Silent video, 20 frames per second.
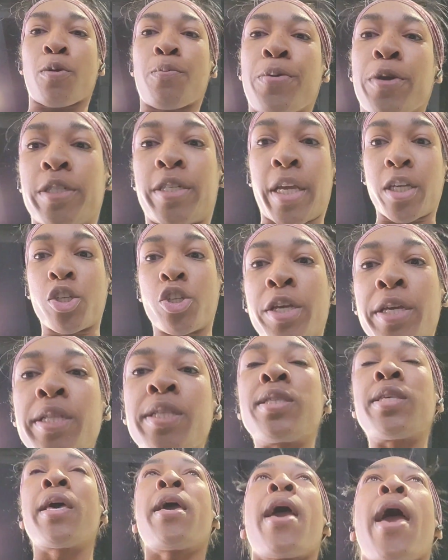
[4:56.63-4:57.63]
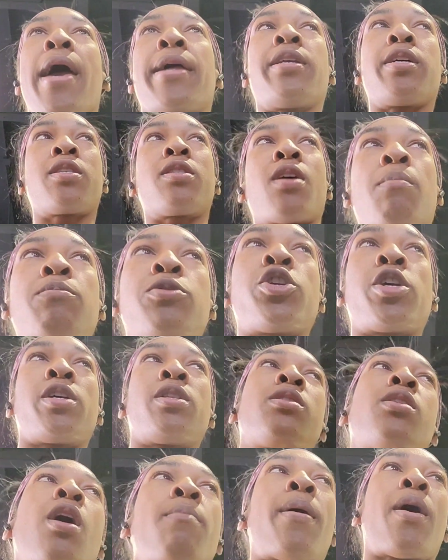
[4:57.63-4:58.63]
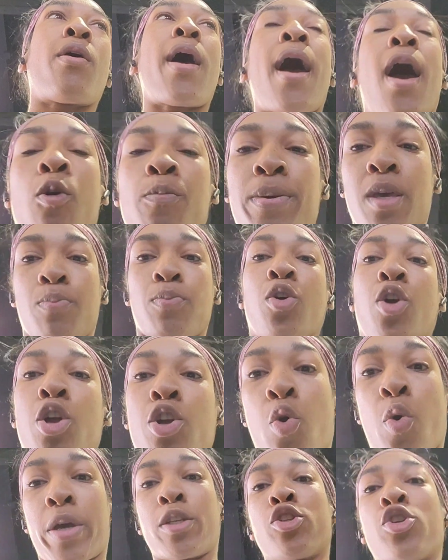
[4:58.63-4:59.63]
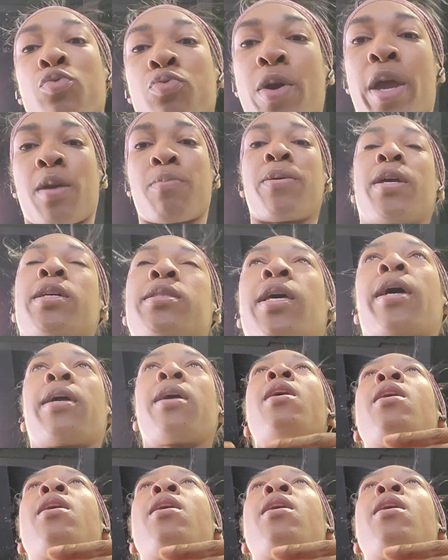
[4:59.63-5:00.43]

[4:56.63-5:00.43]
predictions and assumptions about how people are going to rank, because I'm